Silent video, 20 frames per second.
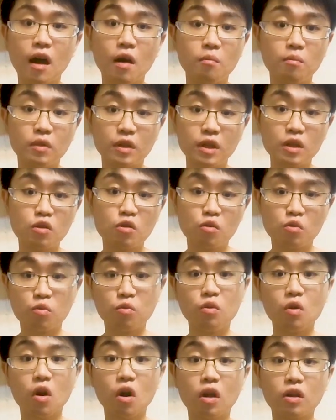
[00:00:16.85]
Uh, please do
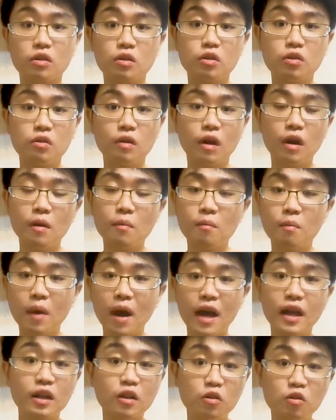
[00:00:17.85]
not uh,
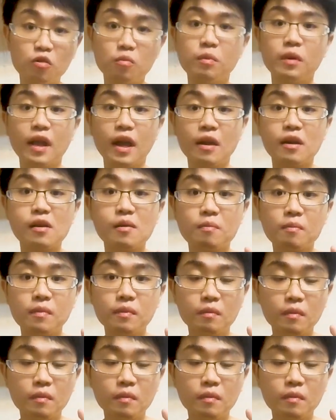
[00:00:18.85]
buy the duplicate